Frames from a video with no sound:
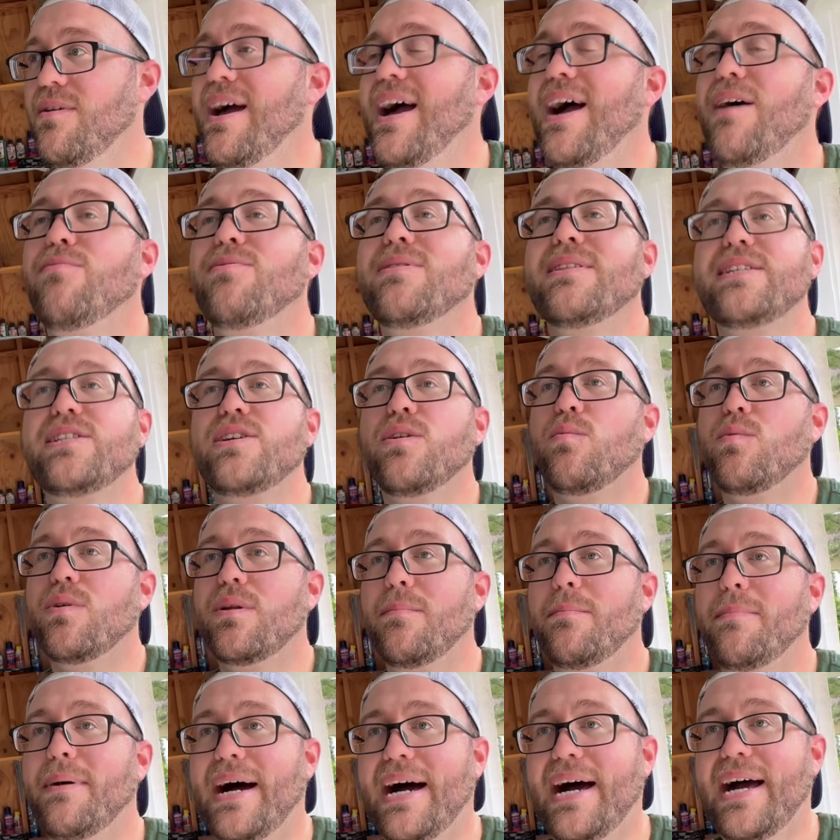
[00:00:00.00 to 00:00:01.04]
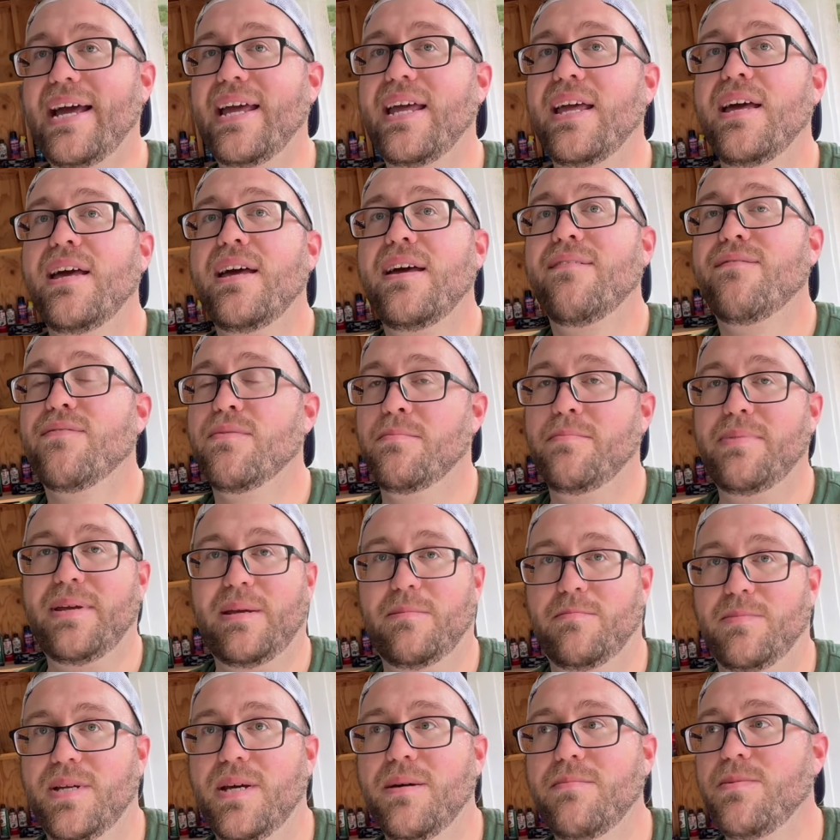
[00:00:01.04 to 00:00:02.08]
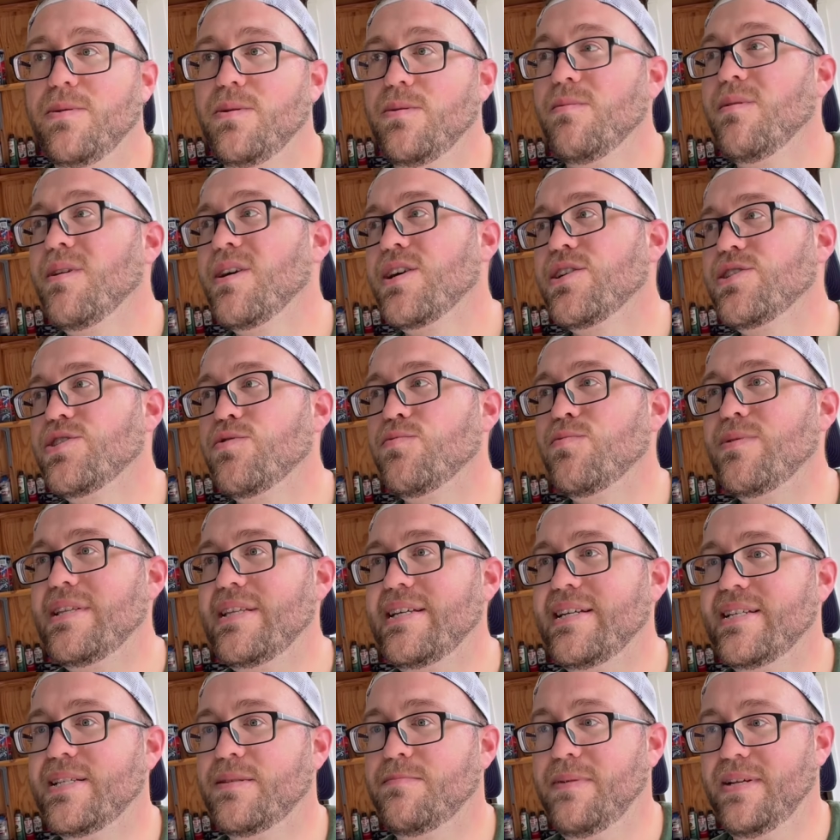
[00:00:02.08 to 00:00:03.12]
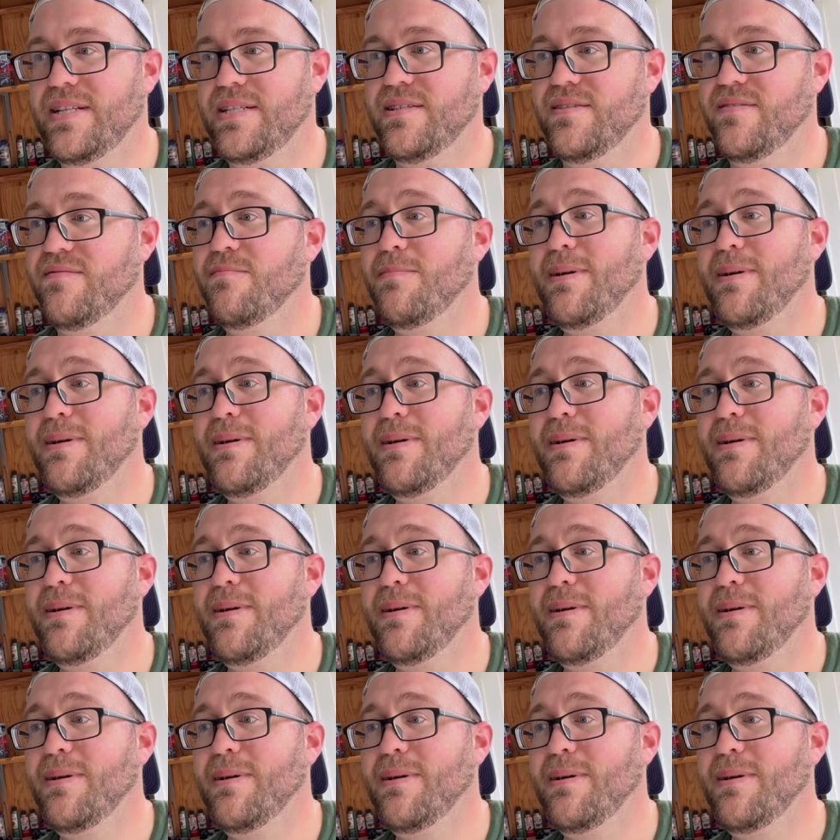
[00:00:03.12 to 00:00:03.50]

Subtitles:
I really don't wanna buy from BMW because they're really expensive.